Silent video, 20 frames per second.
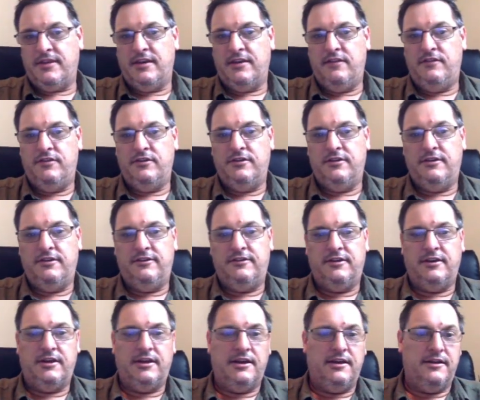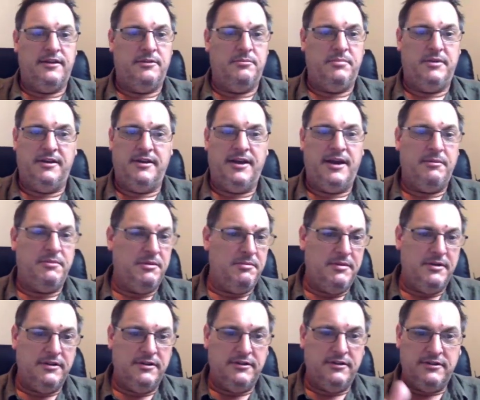If you're using uh, the Bitnami
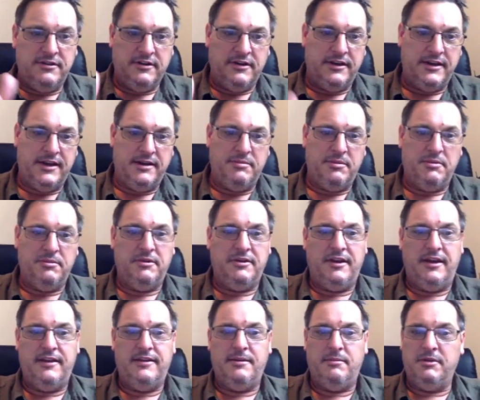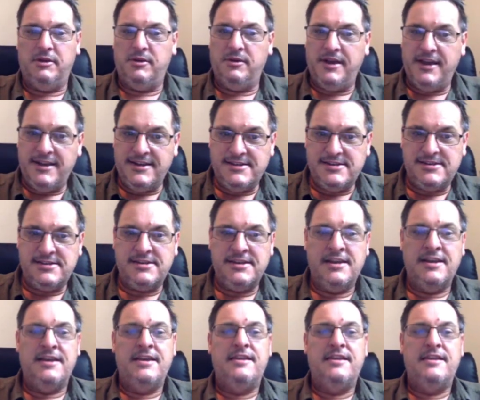build on A W S,